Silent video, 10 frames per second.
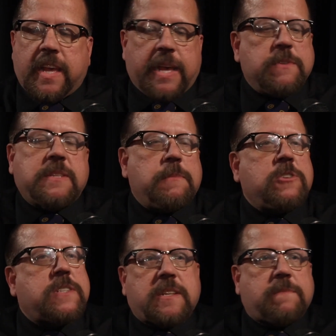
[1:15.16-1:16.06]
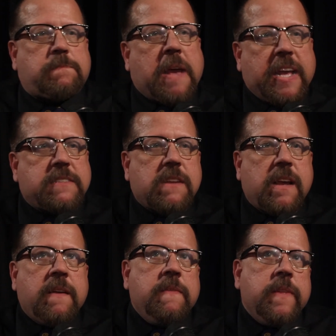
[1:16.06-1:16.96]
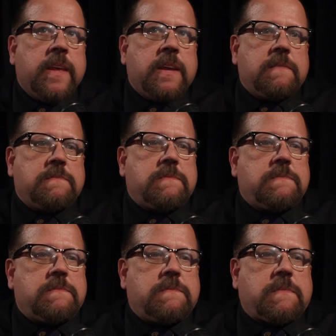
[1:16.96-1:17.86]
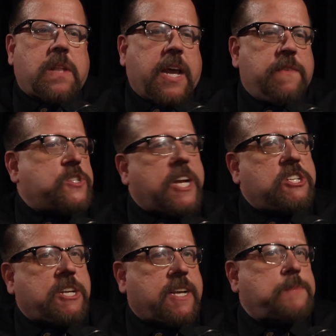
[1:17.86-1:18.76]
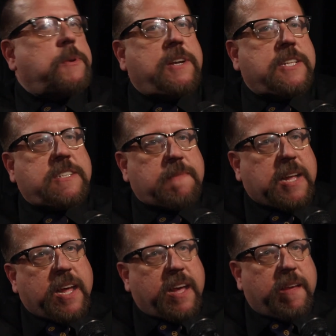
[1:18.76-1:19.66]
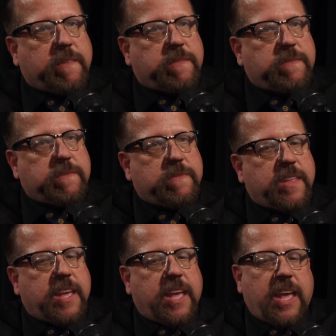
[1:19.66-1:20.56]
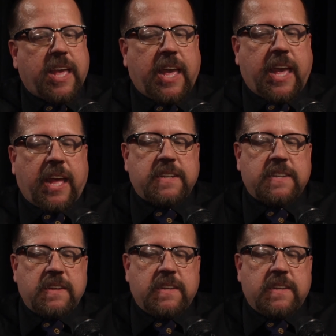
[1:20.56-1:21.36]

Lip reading: It was the most amazing, life-changing experience of my life. And,